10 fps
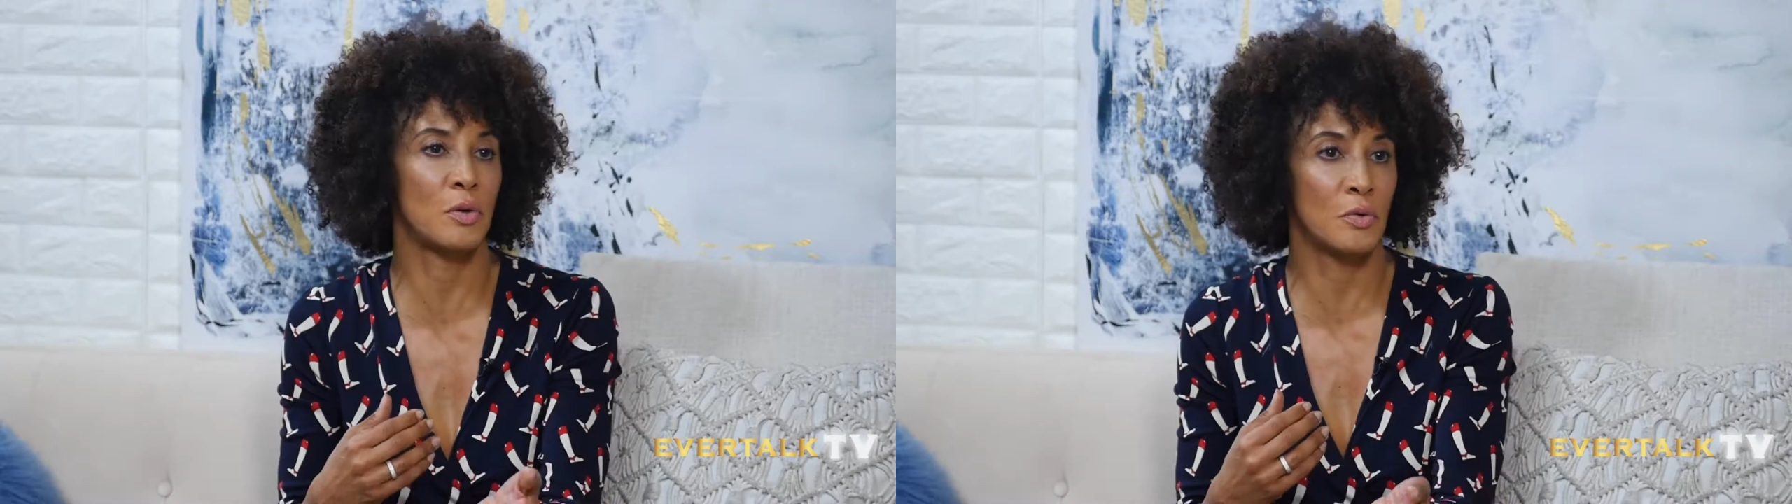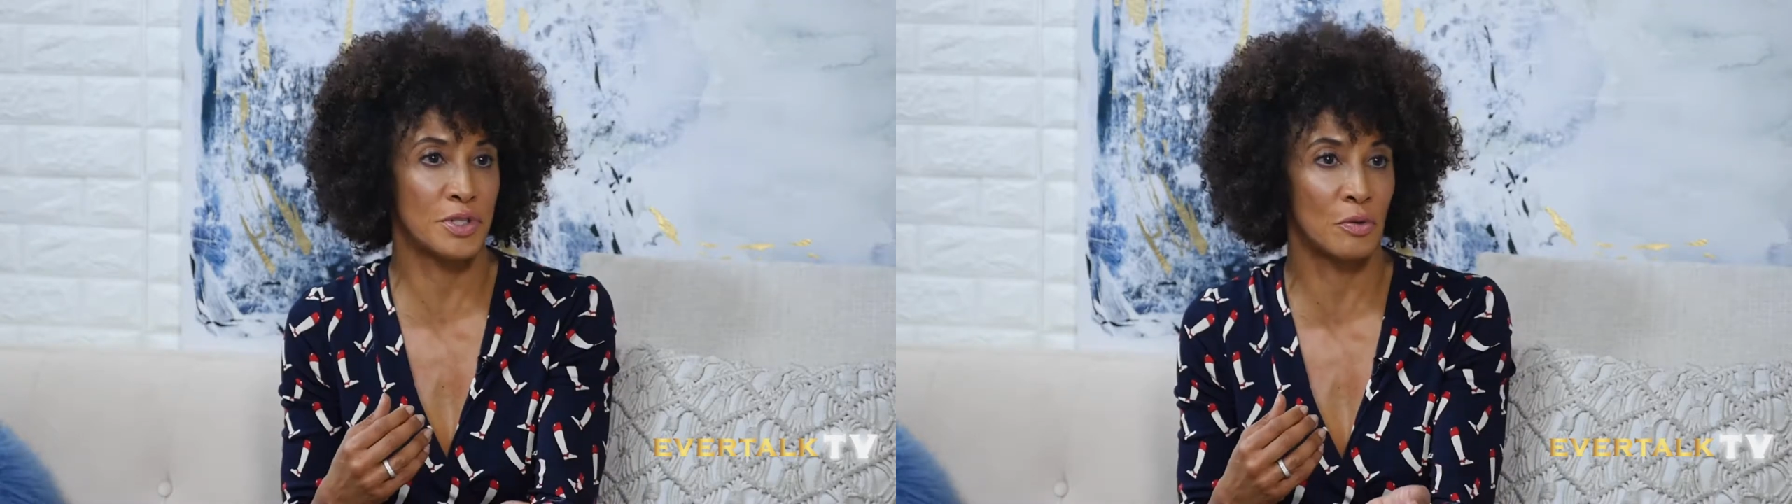
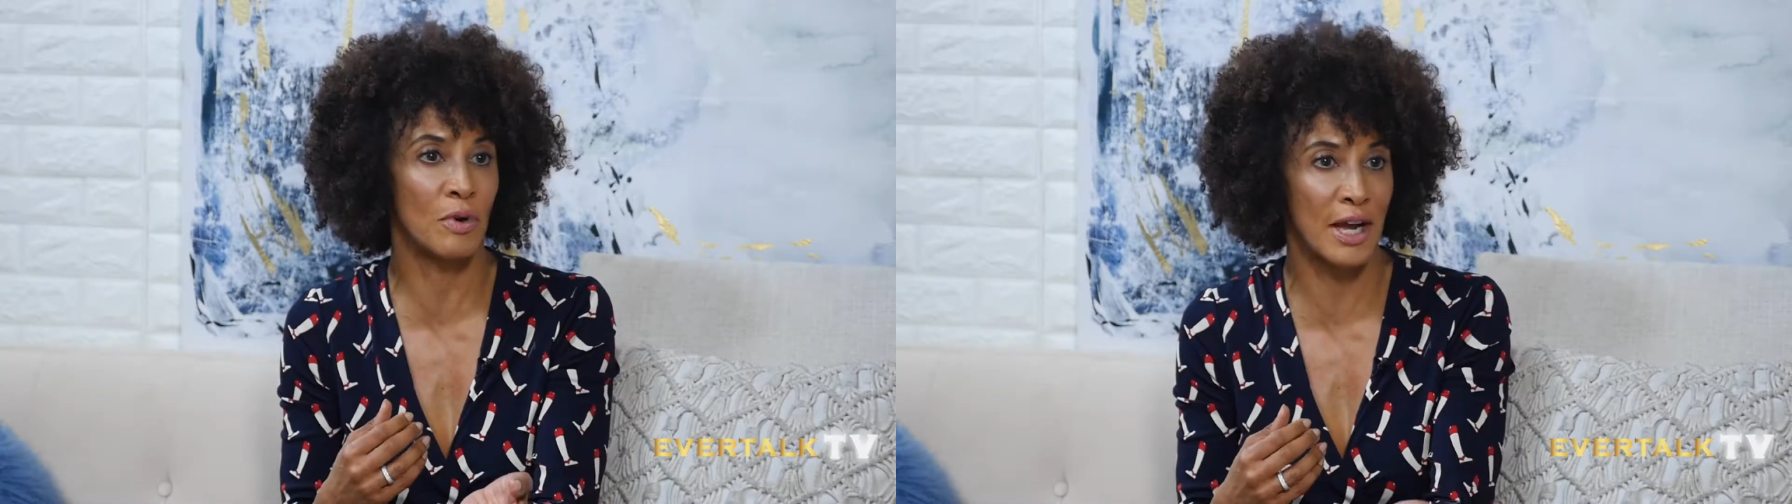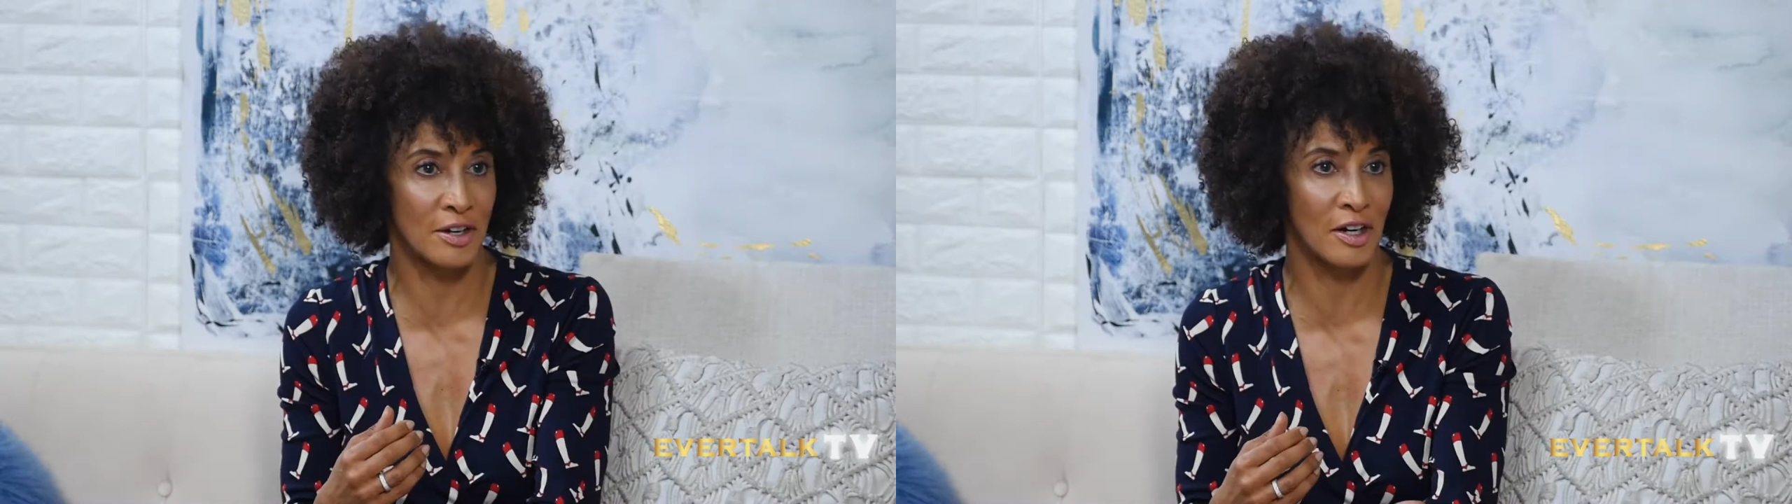who is a
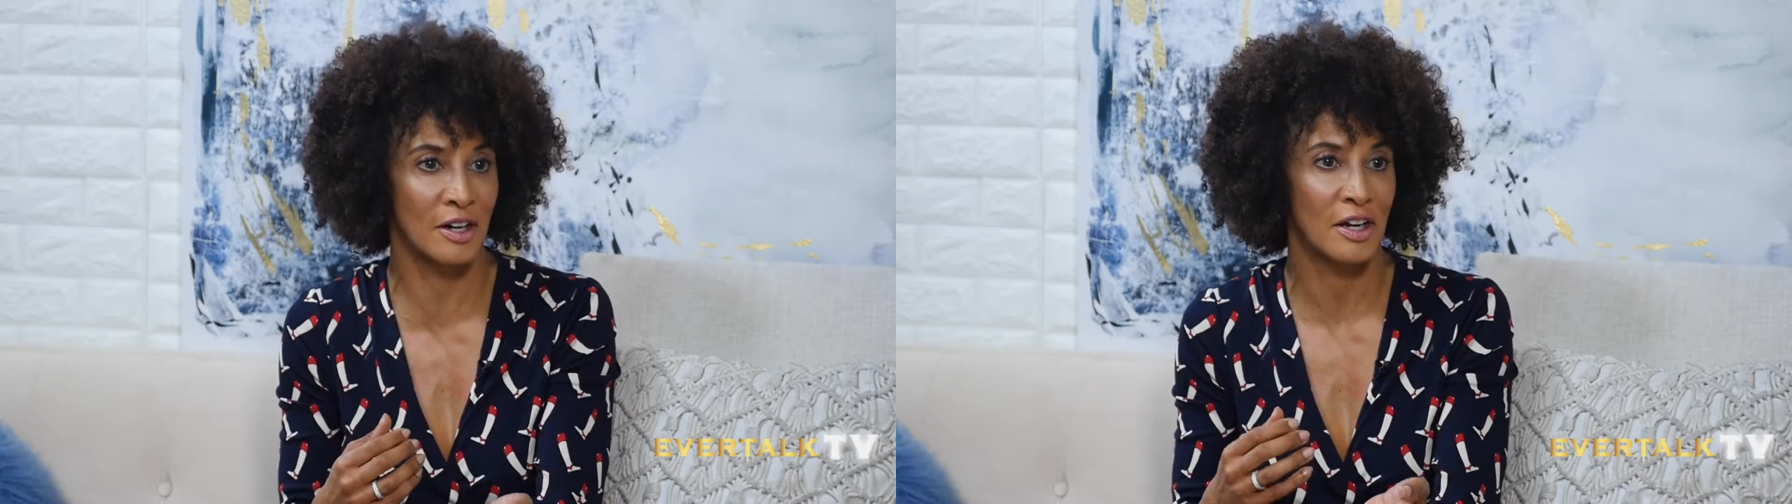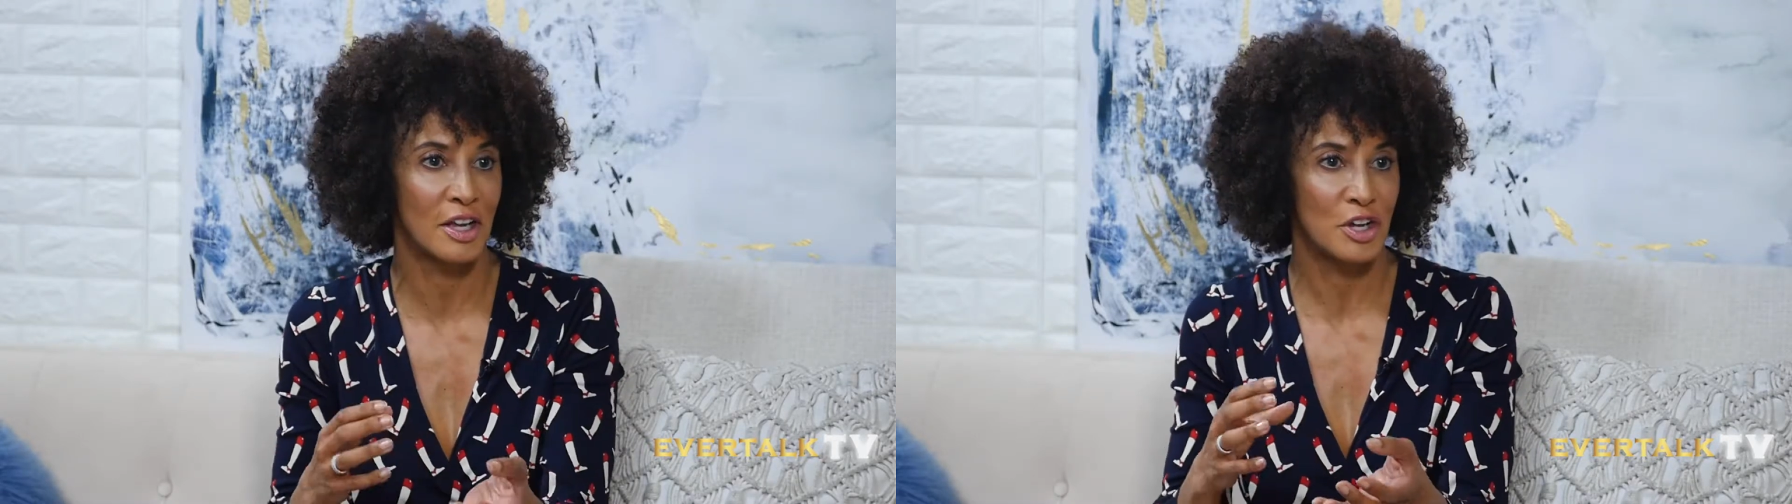writer